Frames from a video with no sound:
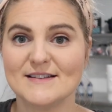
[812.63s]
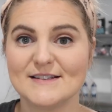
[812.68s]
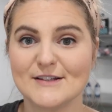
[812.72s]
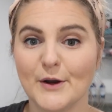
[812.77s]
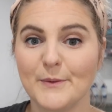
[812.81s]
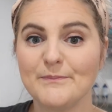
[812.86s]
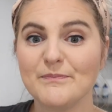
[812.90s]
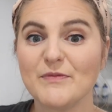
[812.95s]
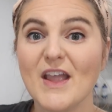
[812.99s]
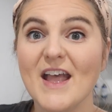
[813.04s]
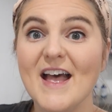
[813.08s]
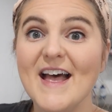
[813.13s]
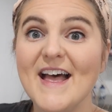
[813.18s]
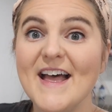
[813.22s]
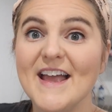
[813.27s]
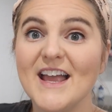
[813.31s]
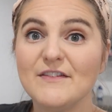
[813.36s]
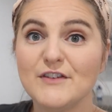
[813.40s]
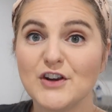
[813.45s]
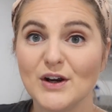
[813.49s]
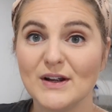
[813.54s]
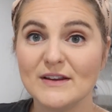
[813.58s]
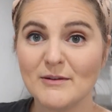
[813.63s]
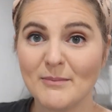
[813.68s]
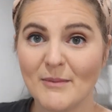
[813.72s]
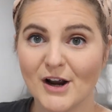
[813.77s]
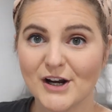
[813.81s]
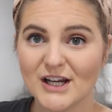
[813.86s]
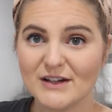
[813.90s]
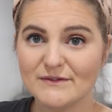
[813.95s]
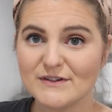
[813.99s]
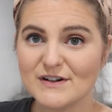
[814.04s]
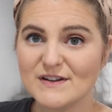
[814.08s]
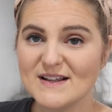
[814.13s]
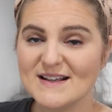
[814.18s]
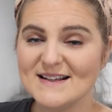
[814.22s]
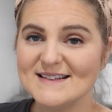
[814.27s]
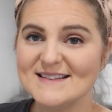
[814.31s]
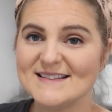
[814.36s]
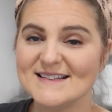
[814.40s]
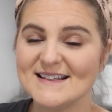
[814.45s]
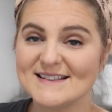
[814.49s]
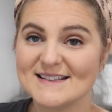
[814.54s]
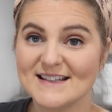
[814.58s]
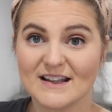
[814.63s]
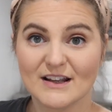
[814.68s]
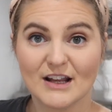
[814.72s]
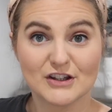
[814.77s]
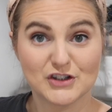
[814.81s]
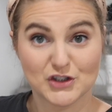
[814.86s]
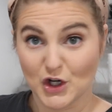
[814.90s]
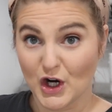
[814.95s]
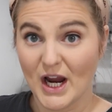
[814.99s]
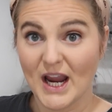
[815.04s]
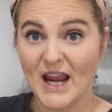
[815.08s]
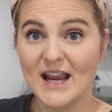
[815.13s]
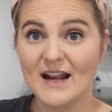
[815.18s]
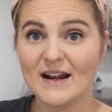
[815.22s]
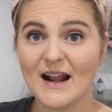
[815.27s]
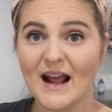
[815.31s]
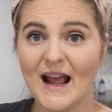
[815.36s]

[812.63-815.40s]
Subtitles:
So if you're in the market for this, it's great.